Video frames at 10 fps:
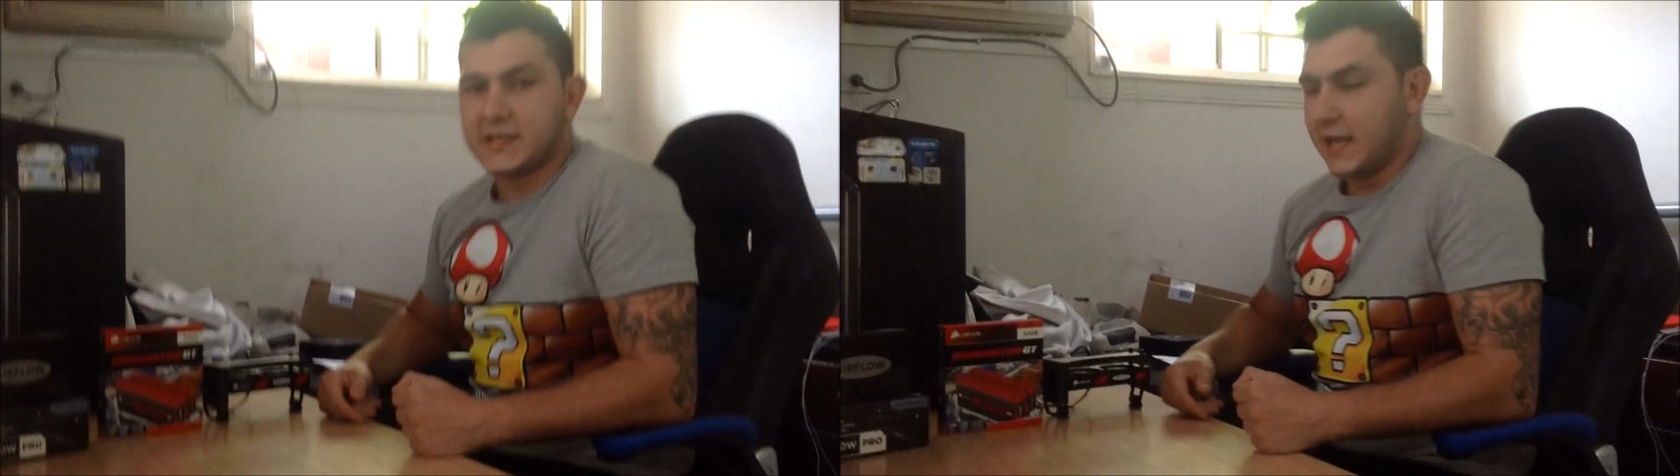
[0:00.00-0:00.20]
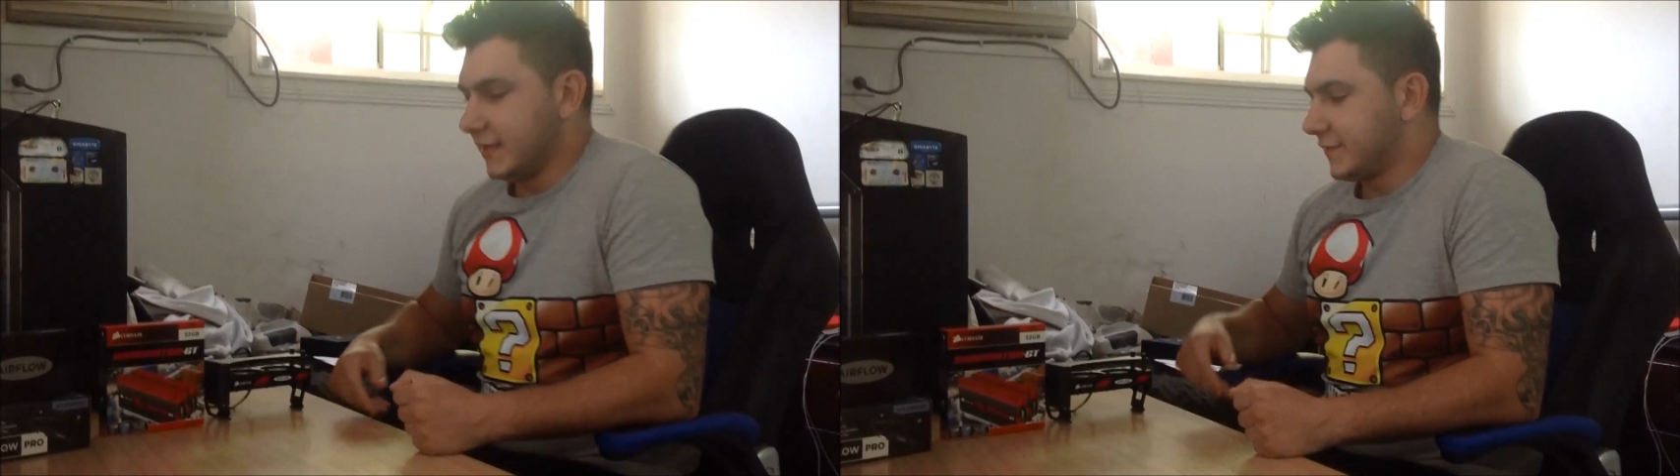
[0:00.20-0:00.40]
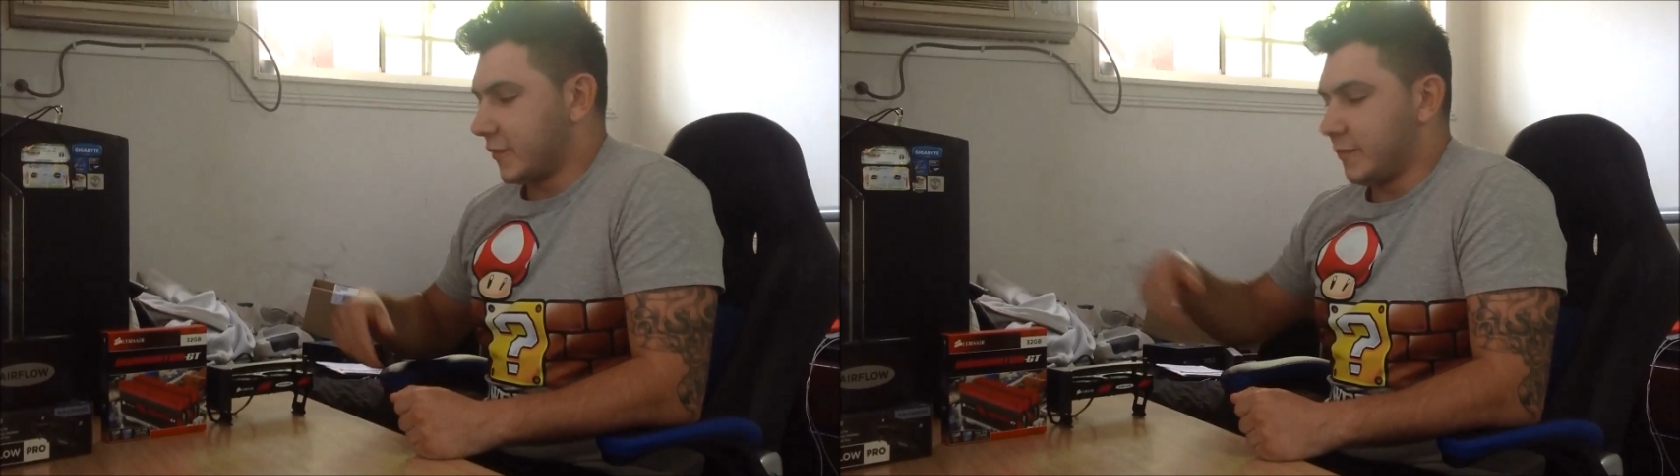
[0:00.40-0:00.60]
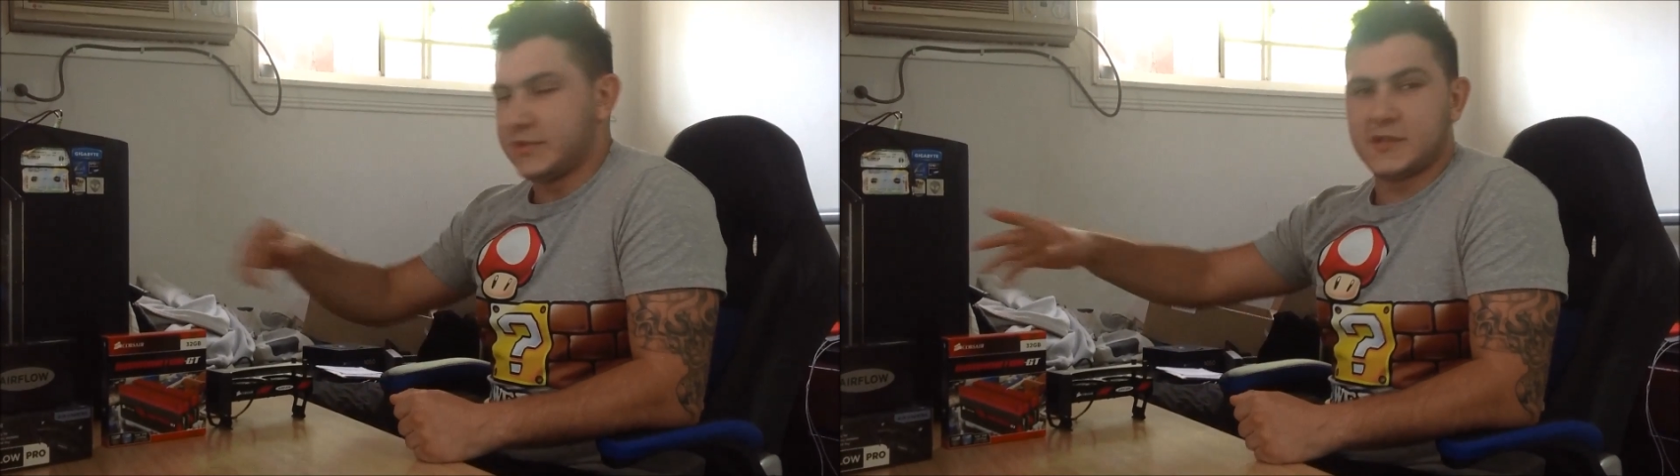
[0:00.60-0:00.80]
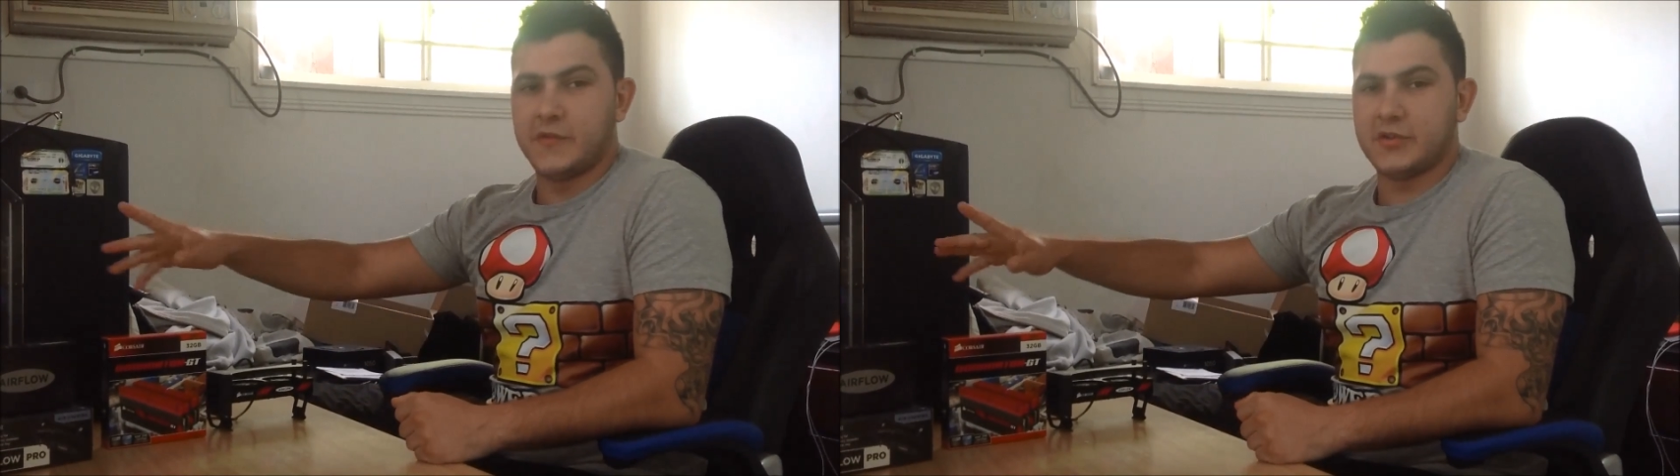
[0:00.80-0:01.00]
Alex from
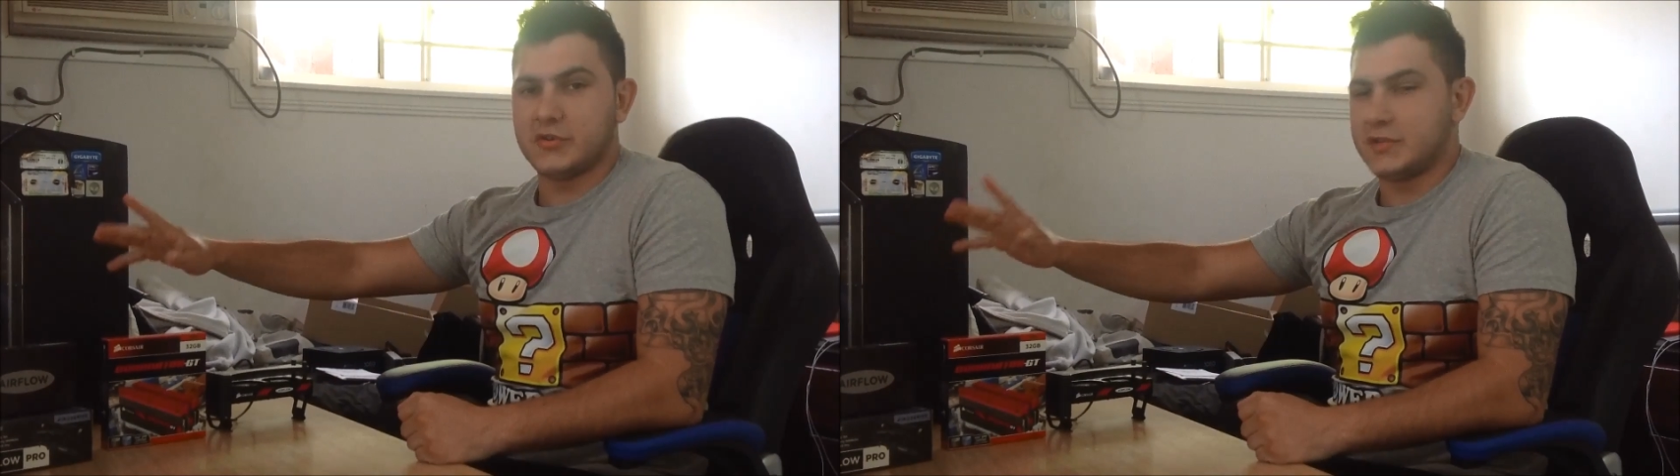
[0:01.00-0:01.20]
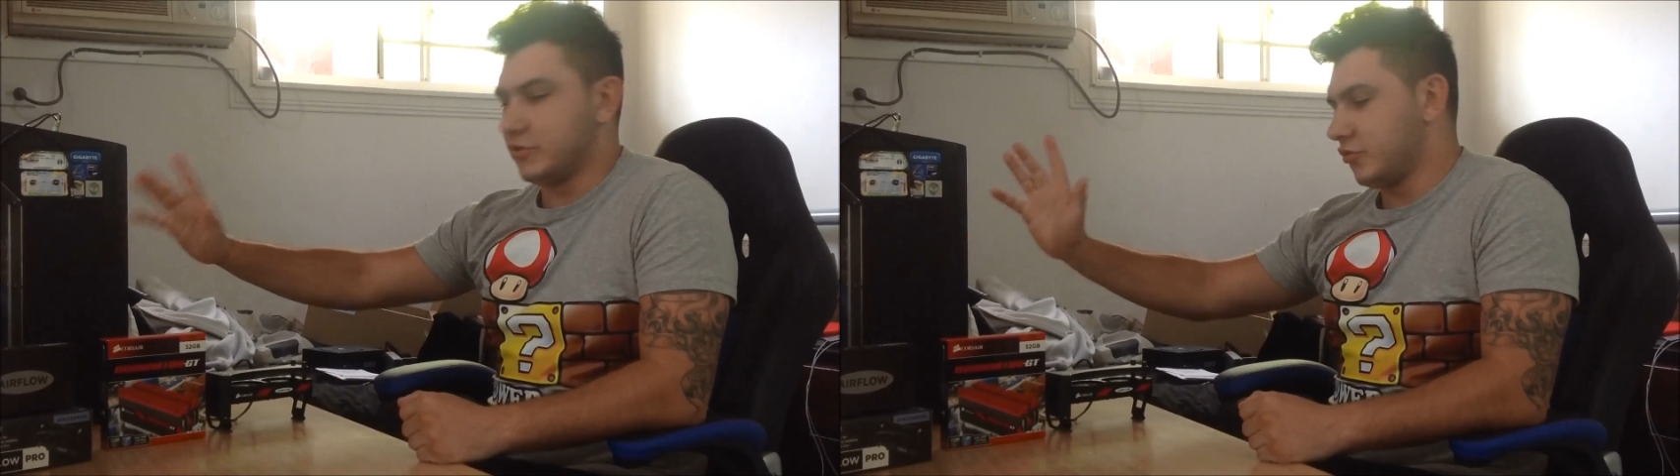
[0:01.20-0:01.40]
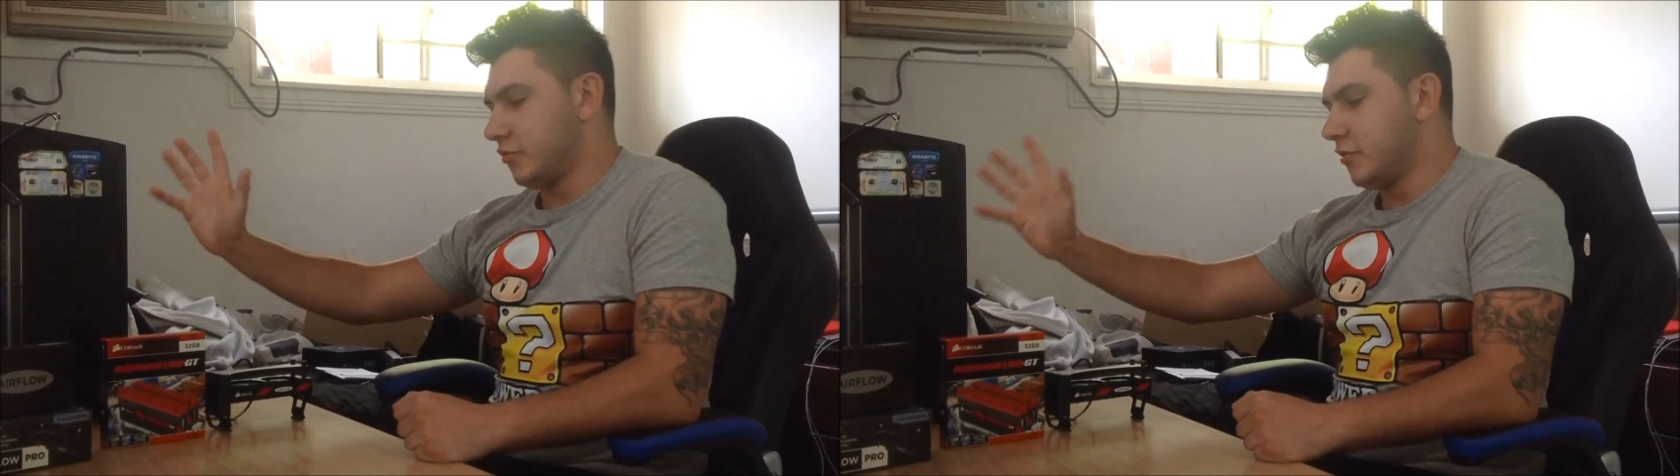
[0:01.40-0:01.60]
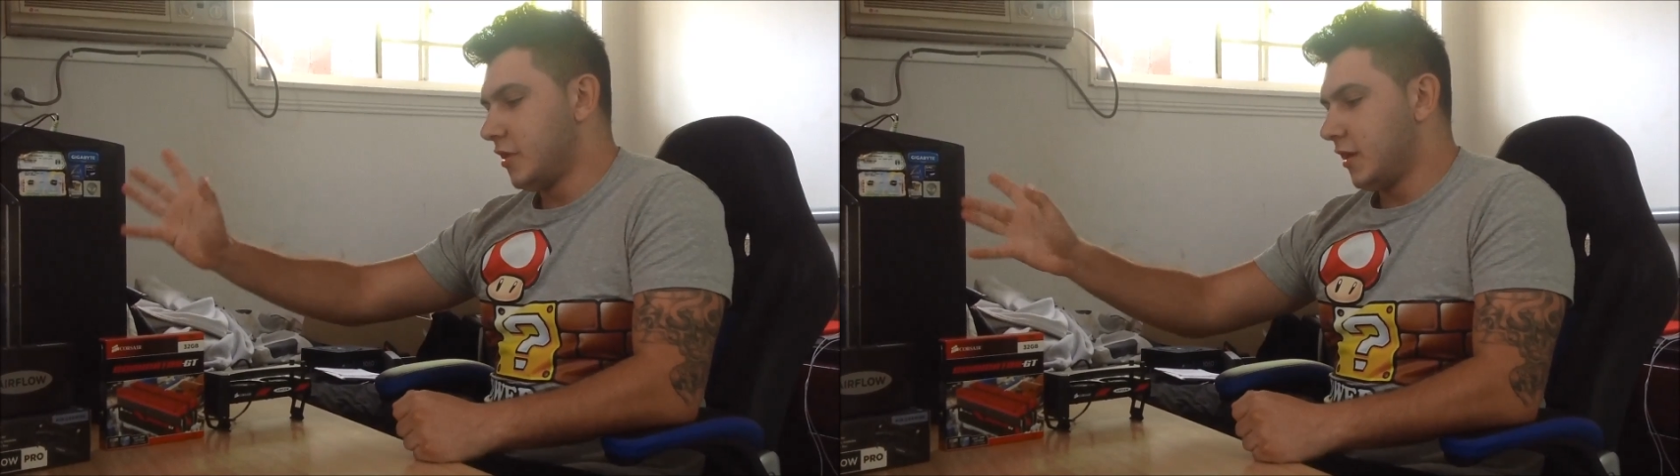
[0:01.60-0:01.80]
Mr. Retro Central,